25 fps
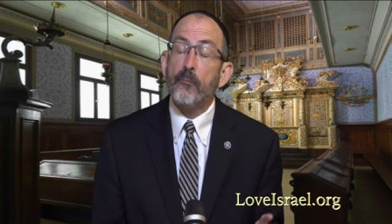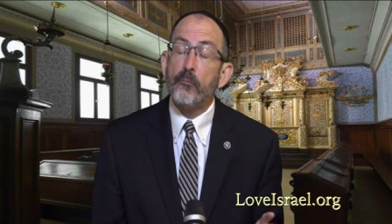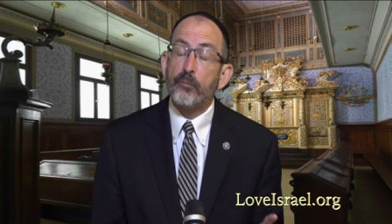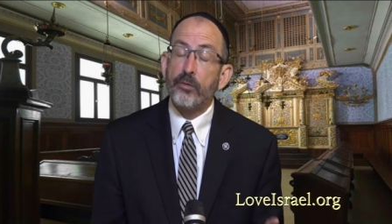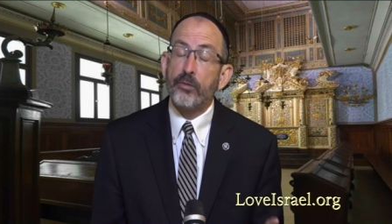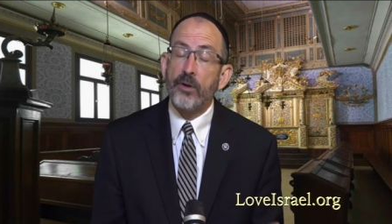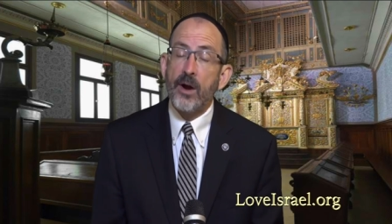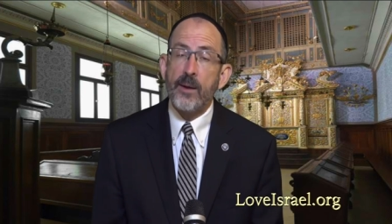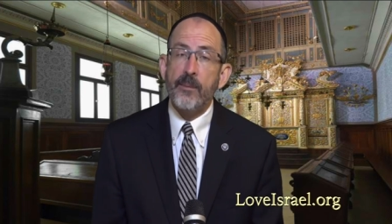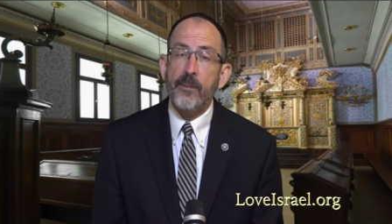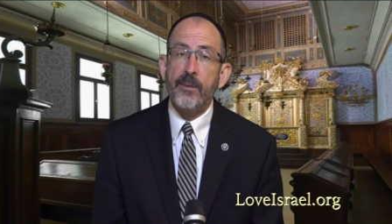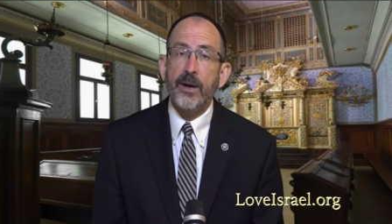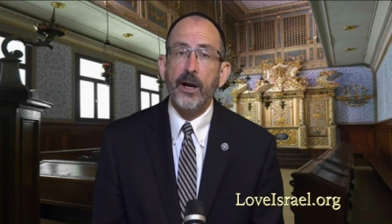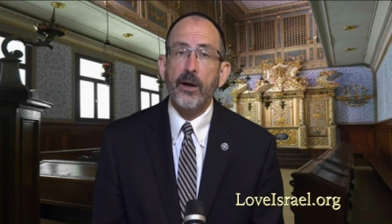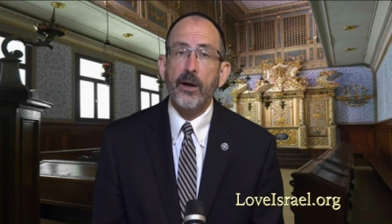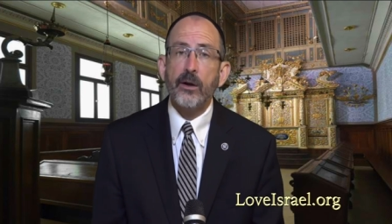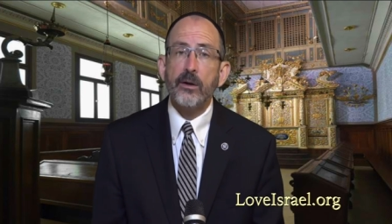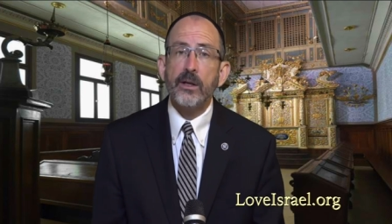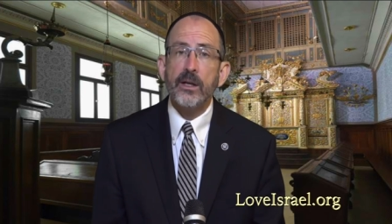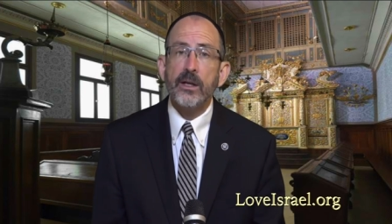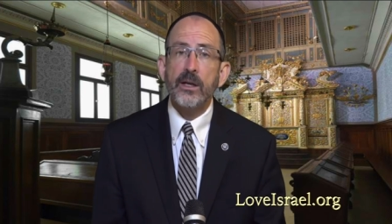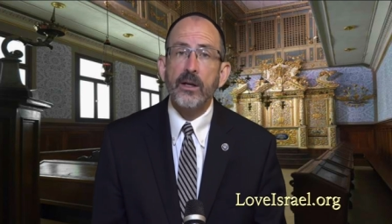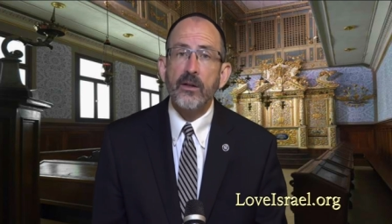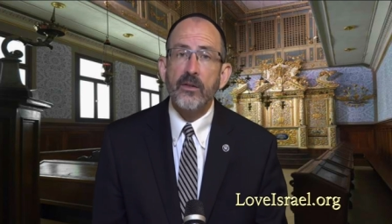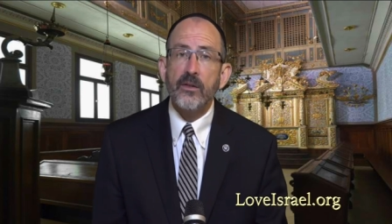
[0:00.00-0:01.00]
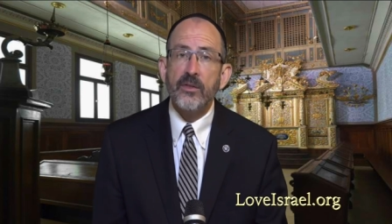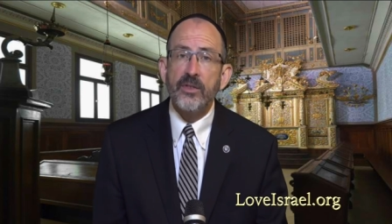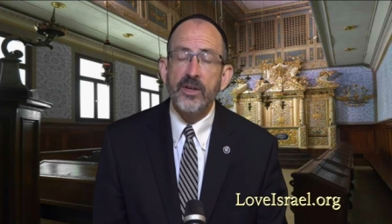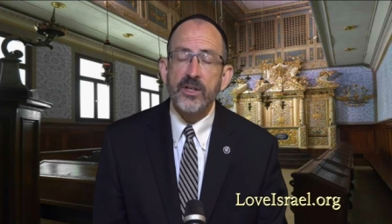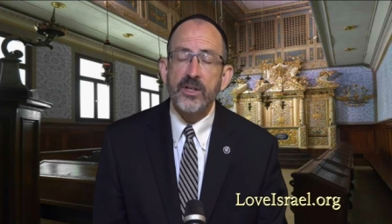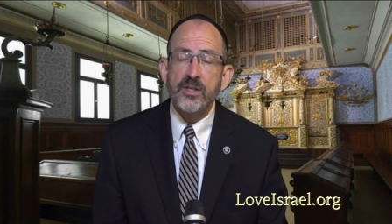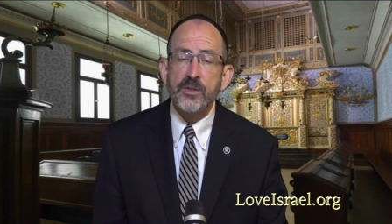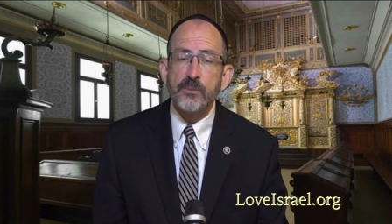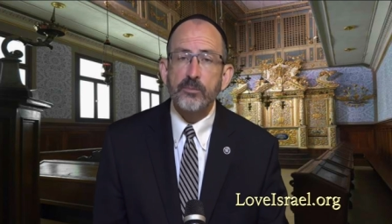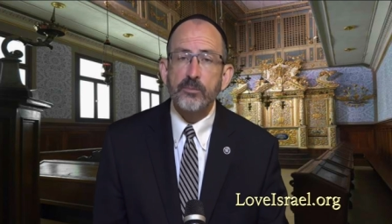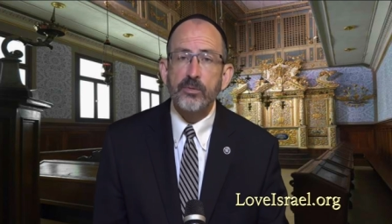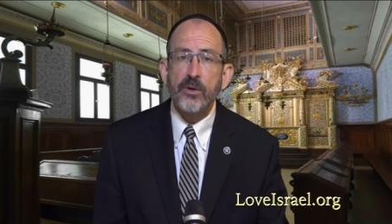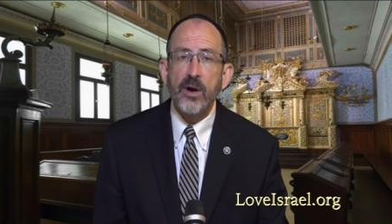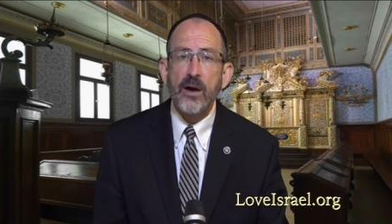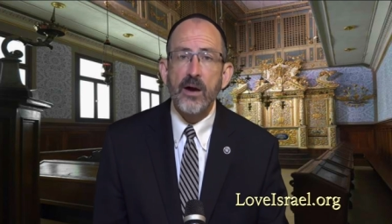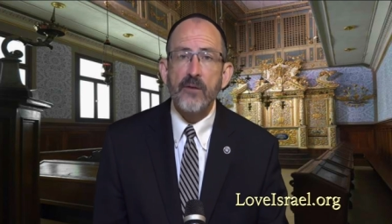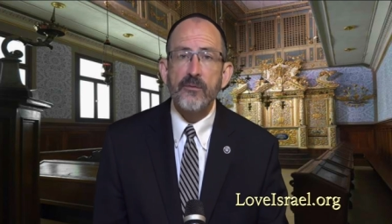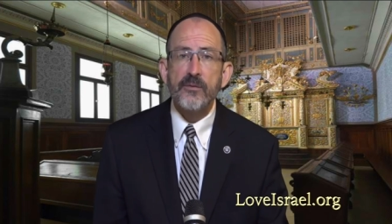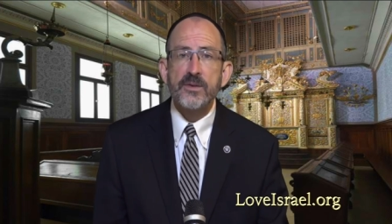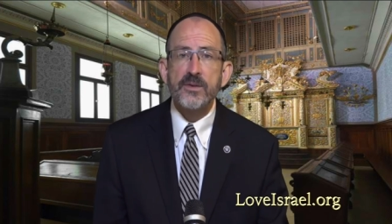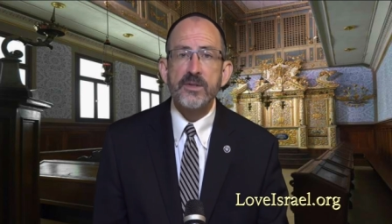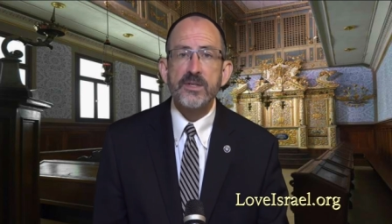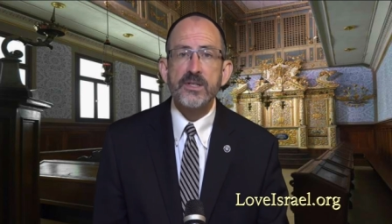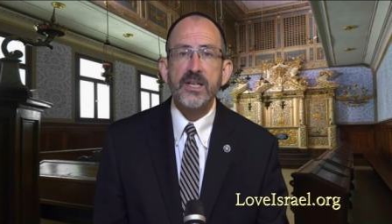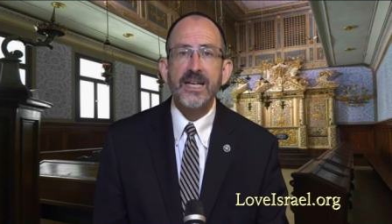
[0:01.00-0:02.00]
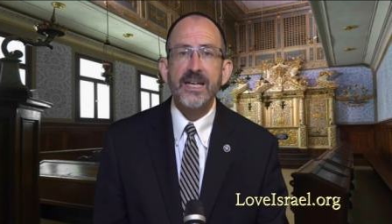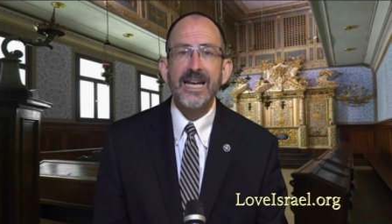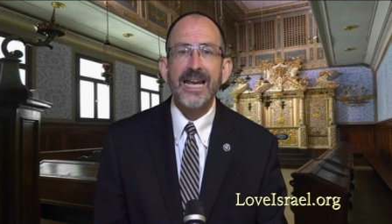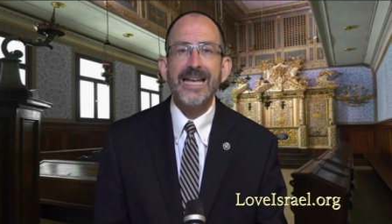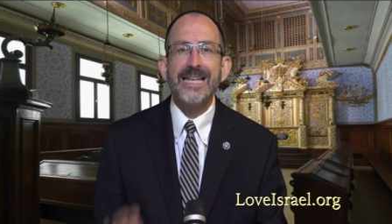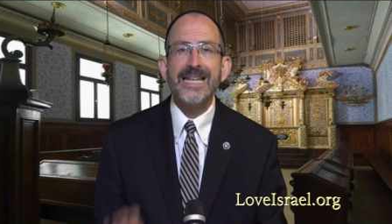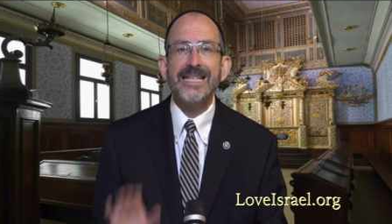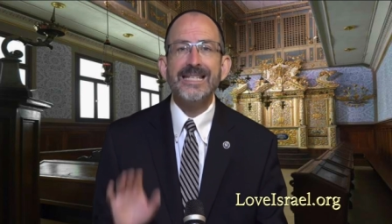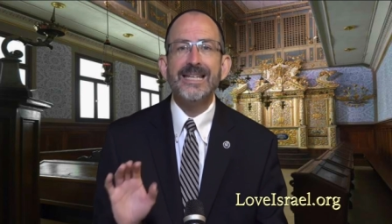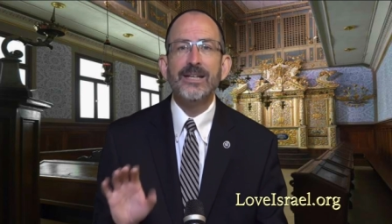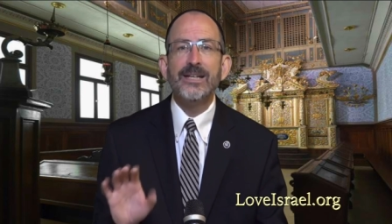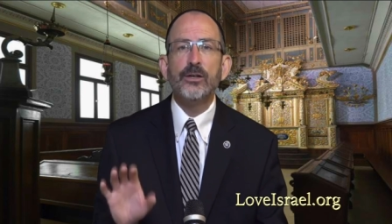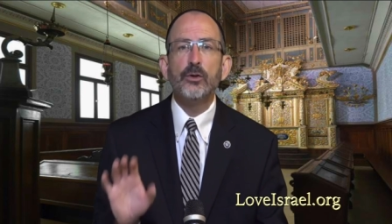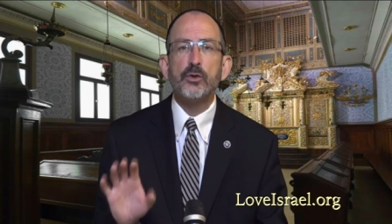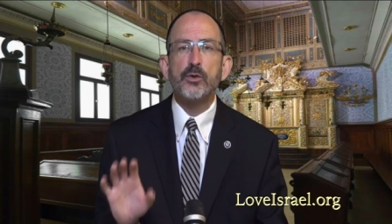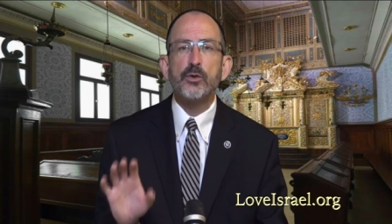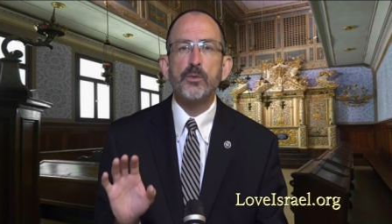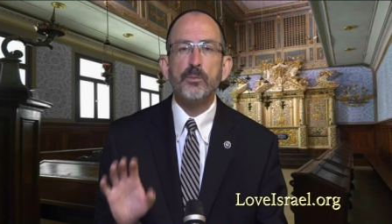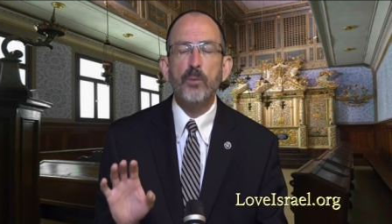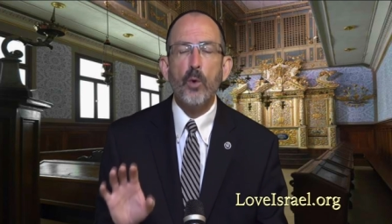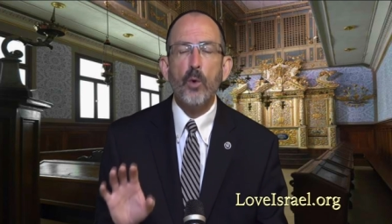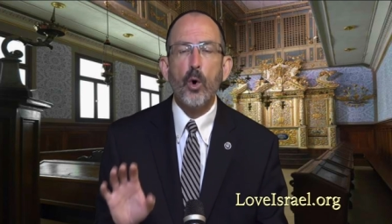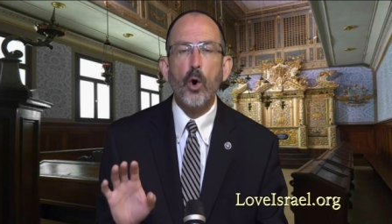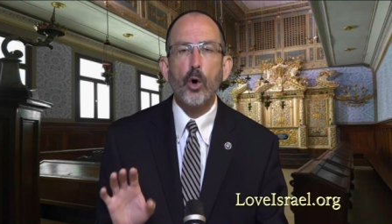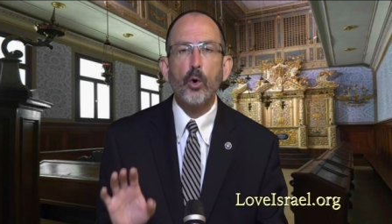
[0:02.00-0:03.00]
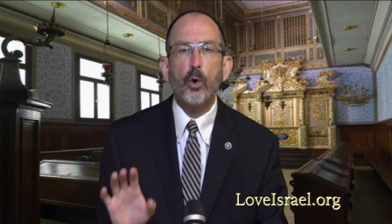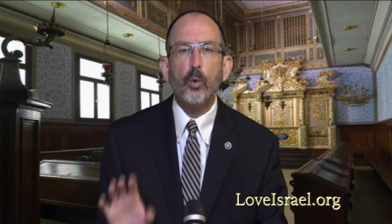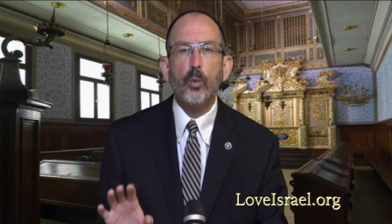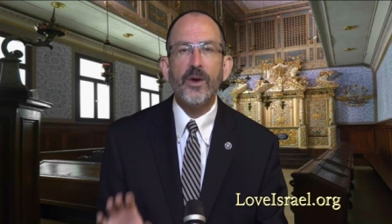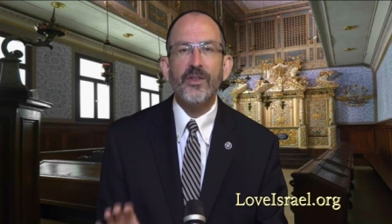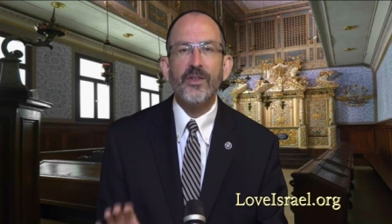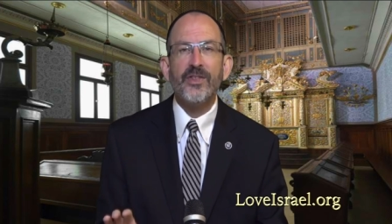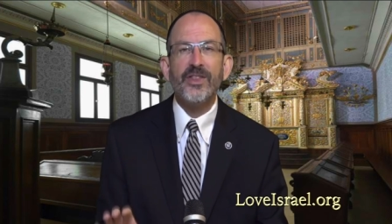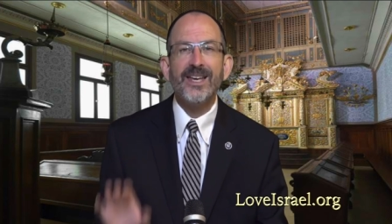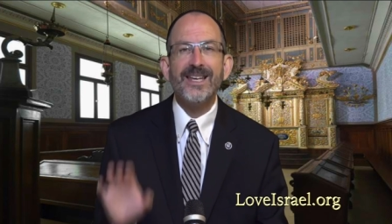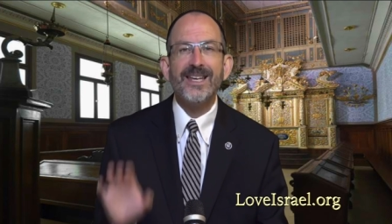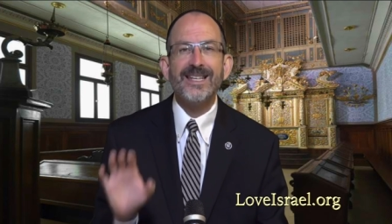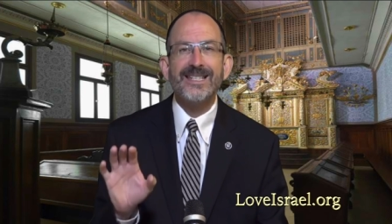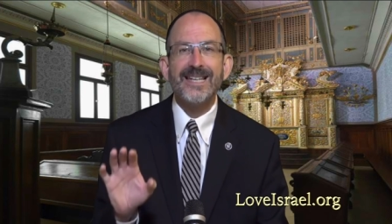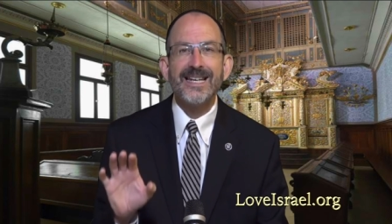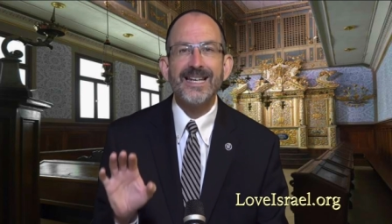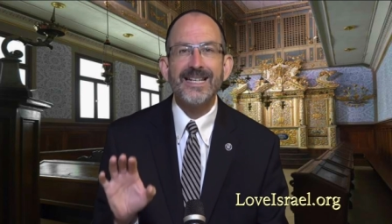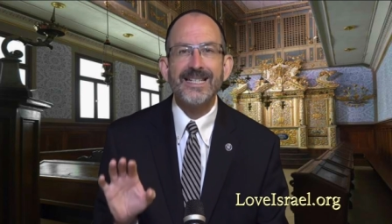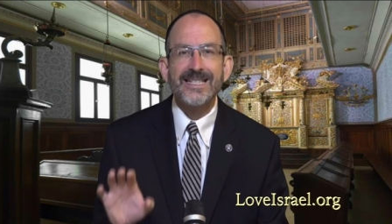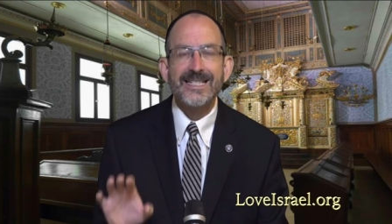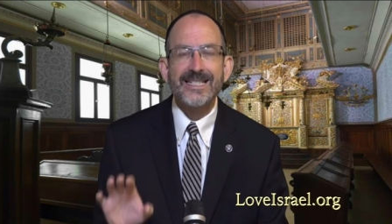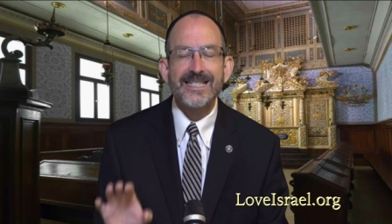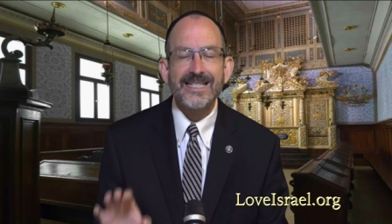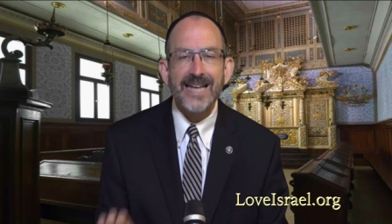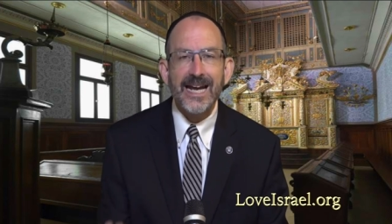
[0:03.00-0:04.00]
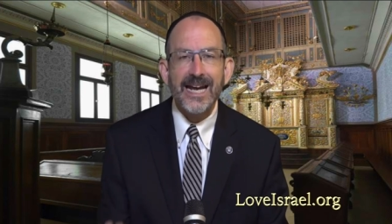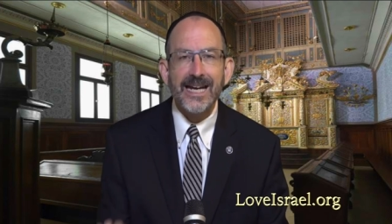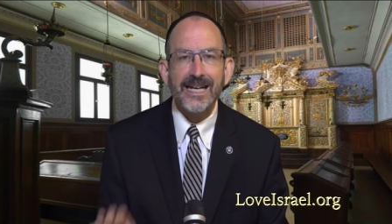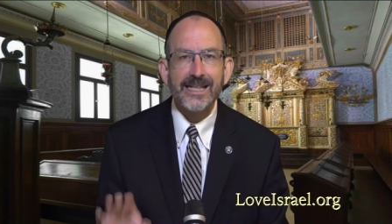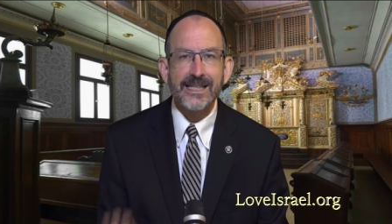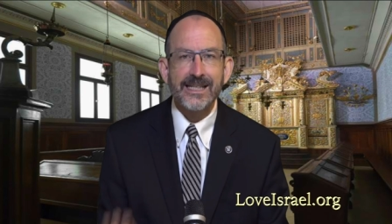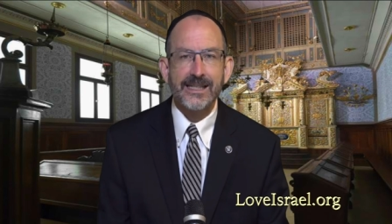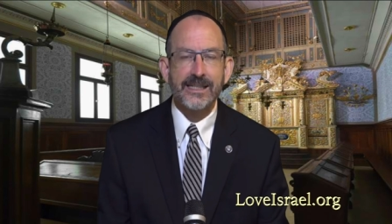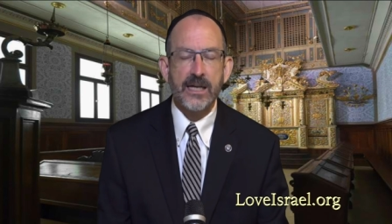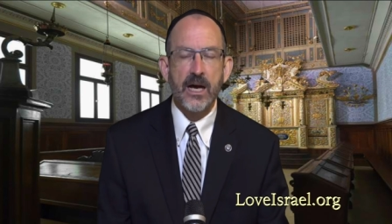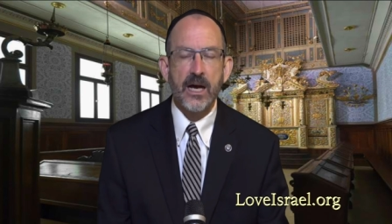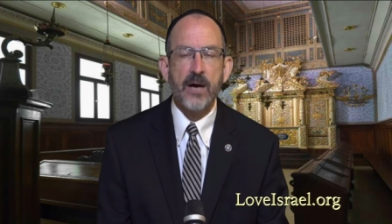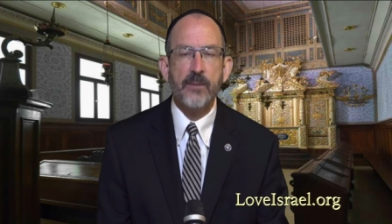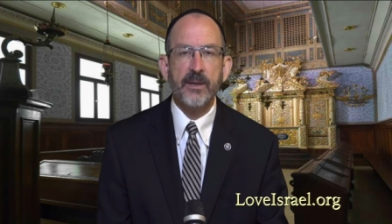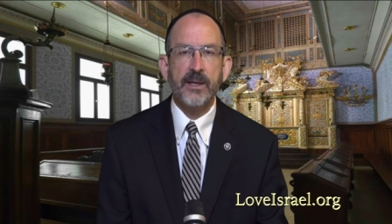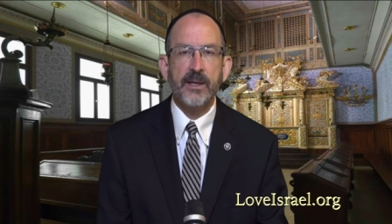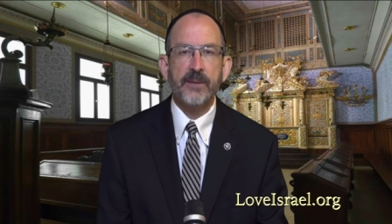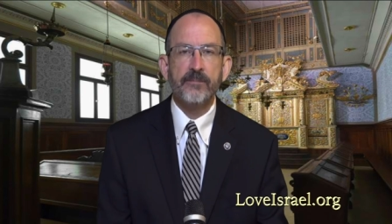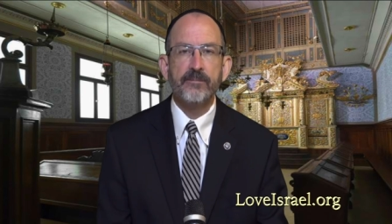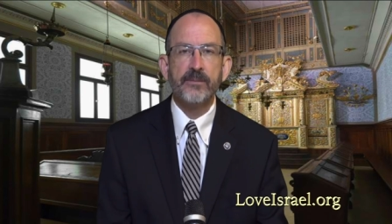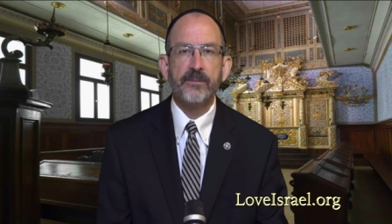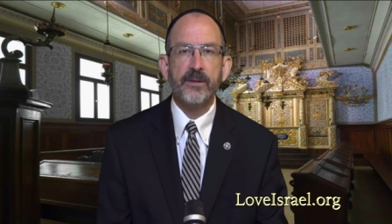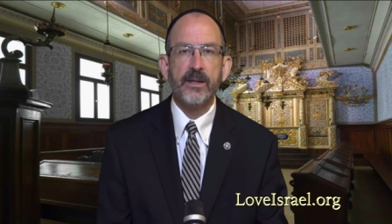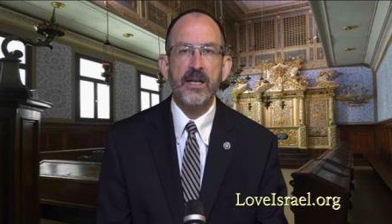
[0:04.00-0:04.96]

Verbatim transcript: Primarily, this prophecy deals more with his second coming.